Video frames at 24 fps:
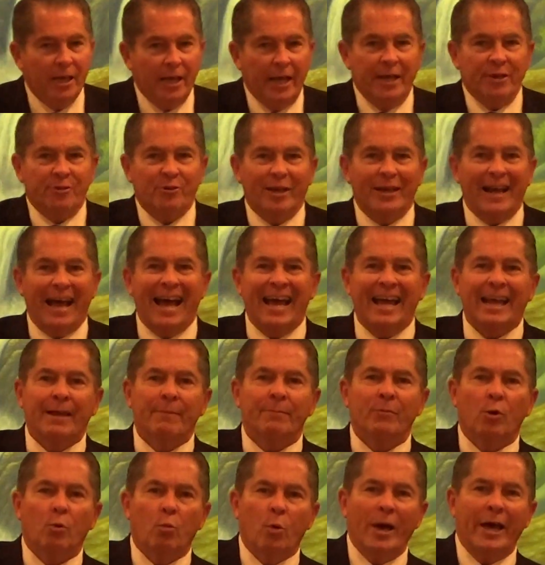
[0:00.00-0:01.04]
He said, I
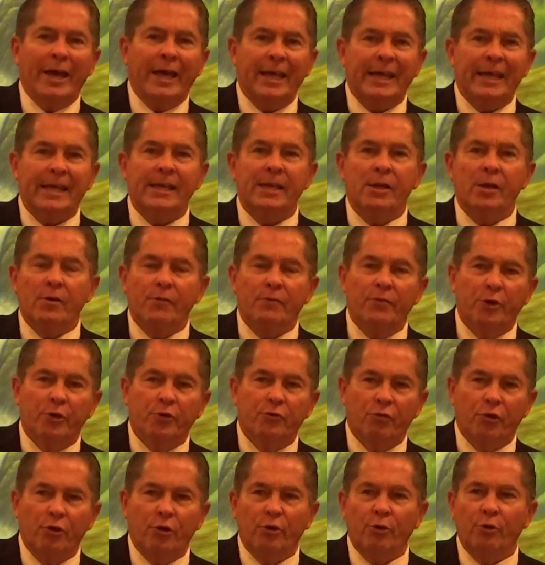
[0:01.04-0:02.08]
am the way, the
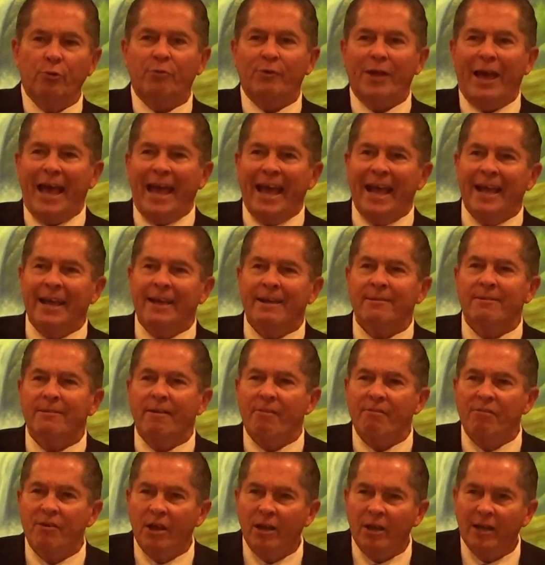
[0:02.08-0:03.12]
truth, and
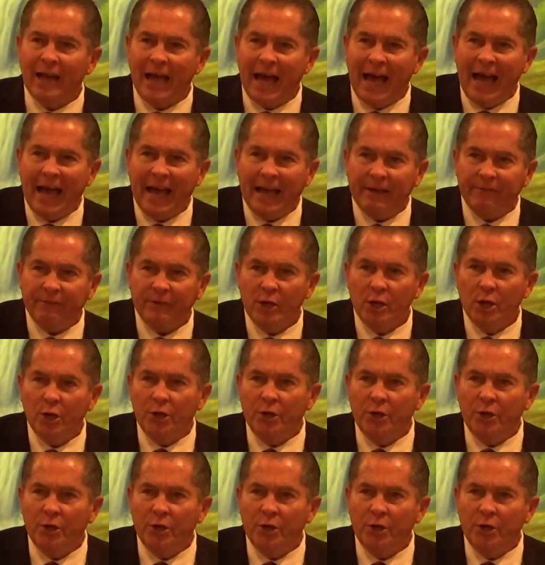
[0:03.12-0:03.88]
the life.